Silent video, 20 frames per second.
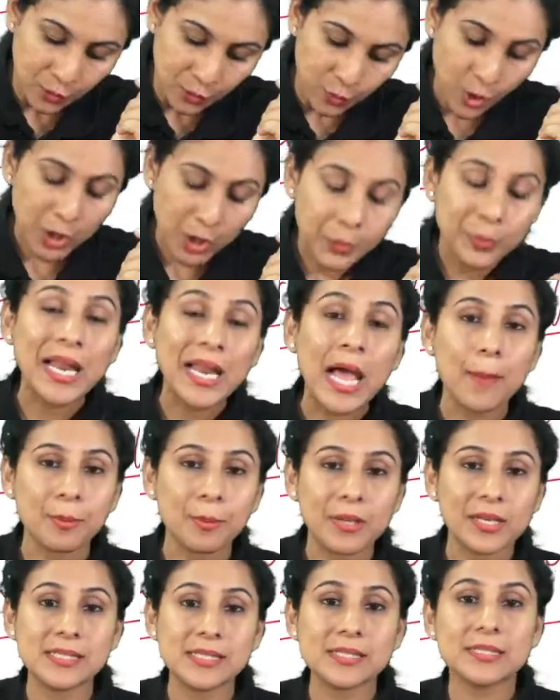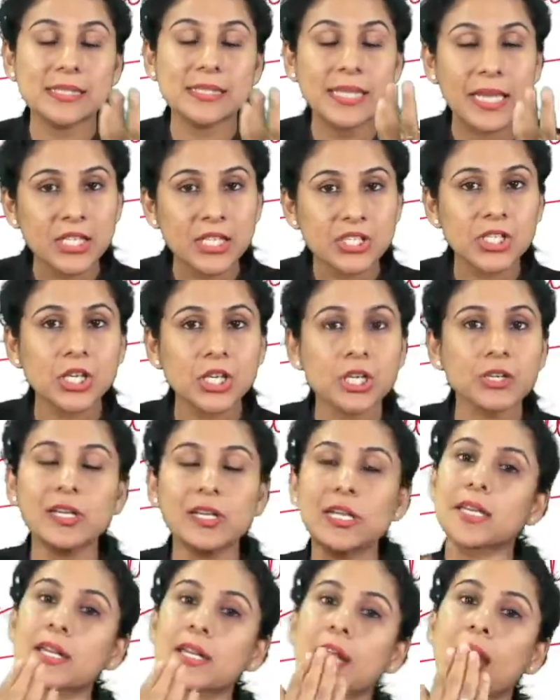what will happen is nature
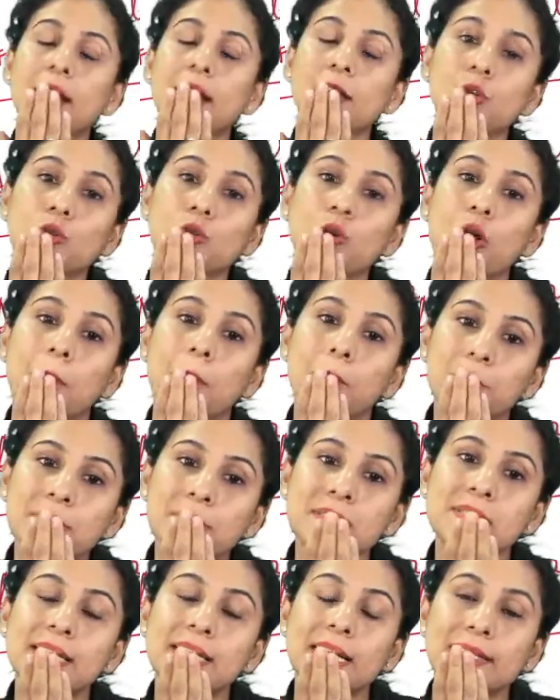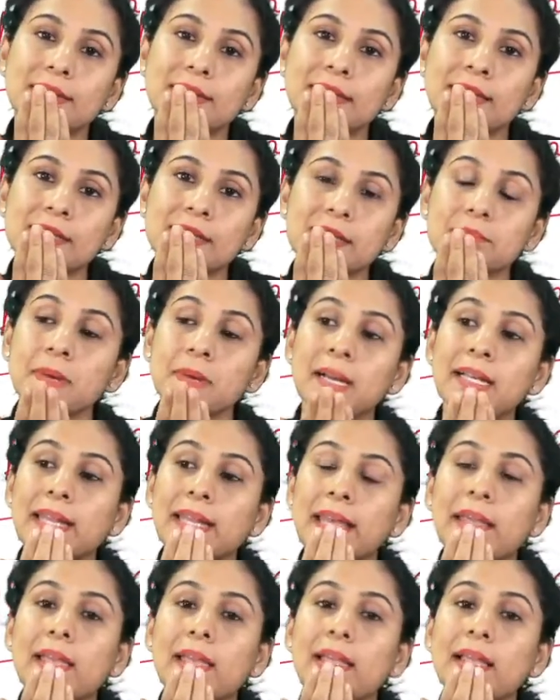will try to compensate this by
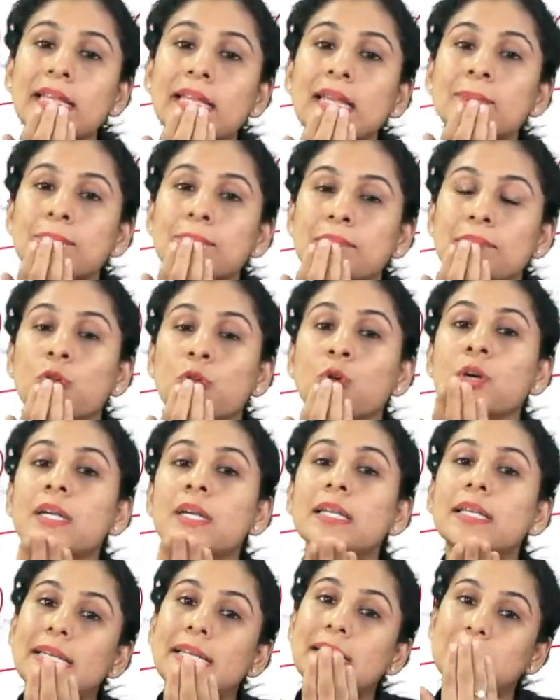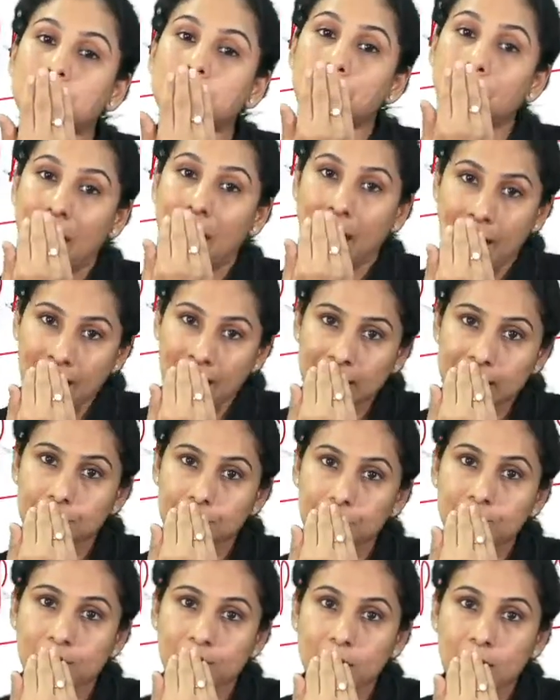taking the lower teeth back
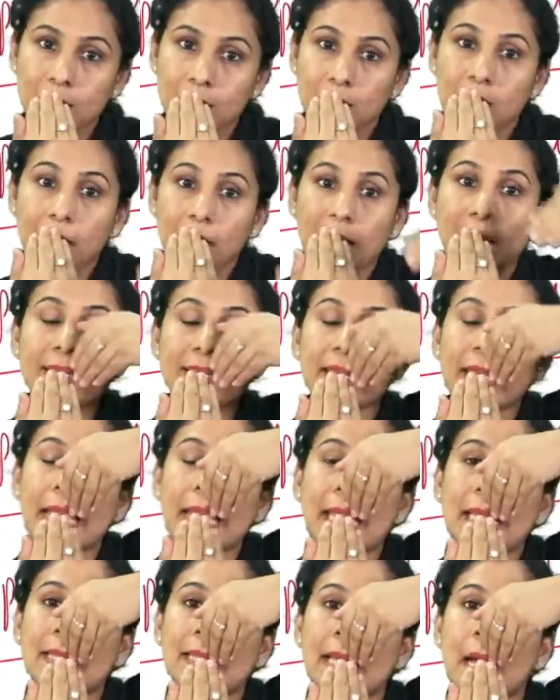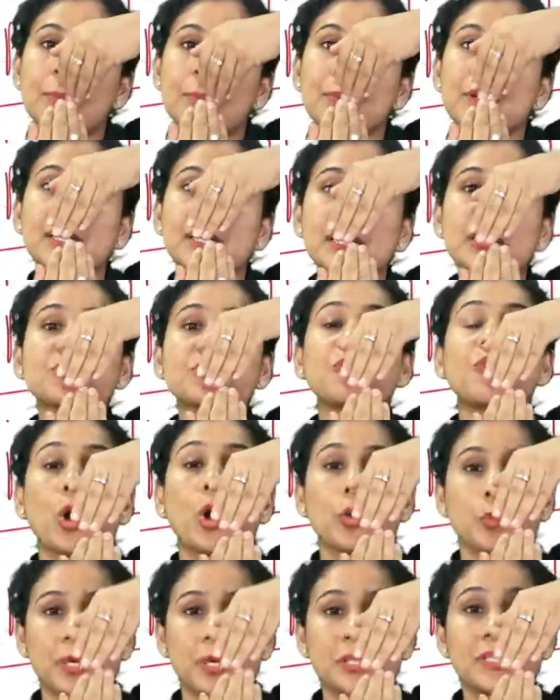and taking the upper teeth
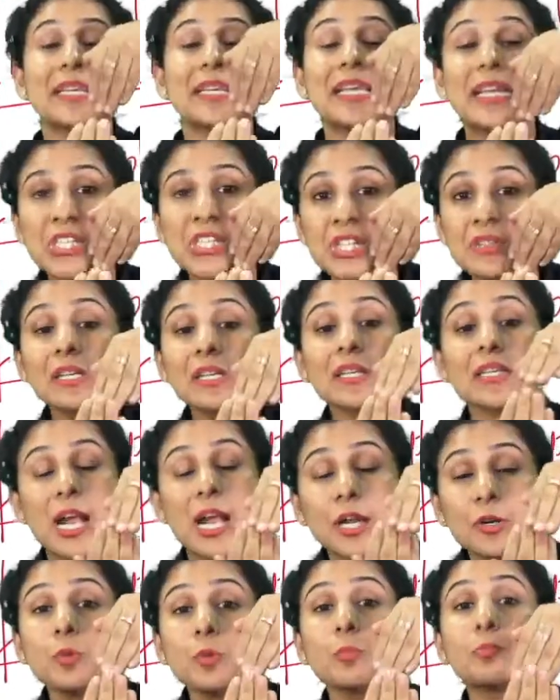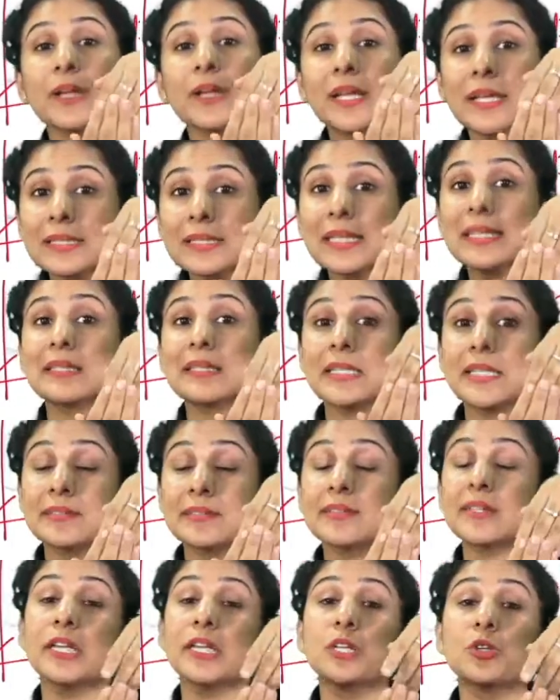forward. The nature will try to bring the
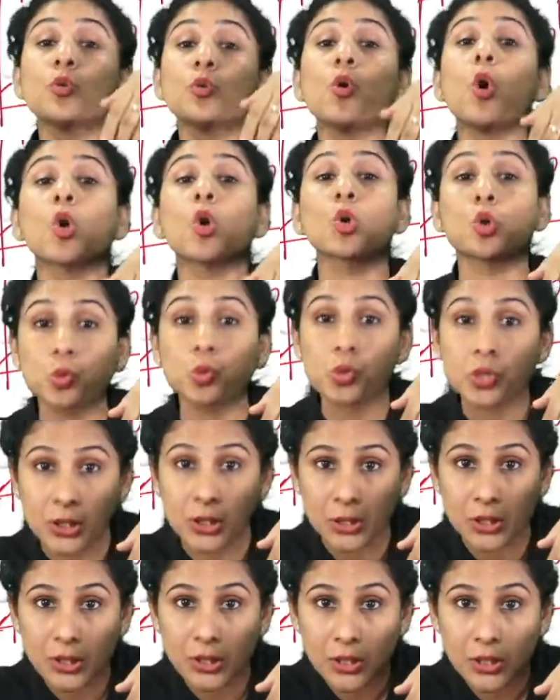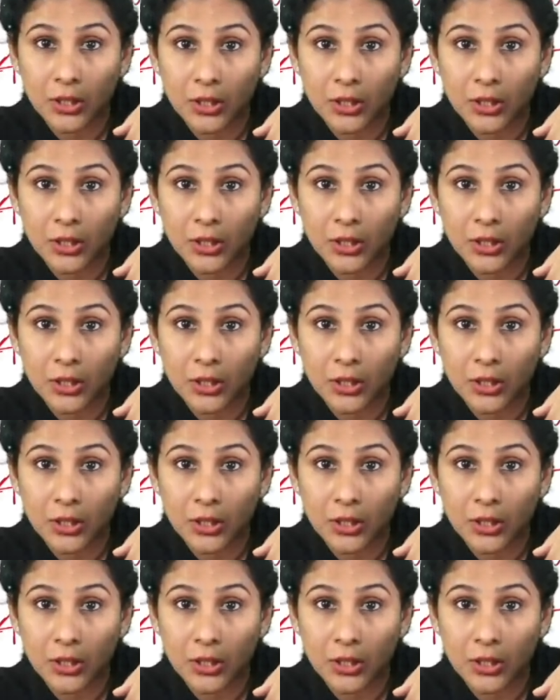teeth into occlusion.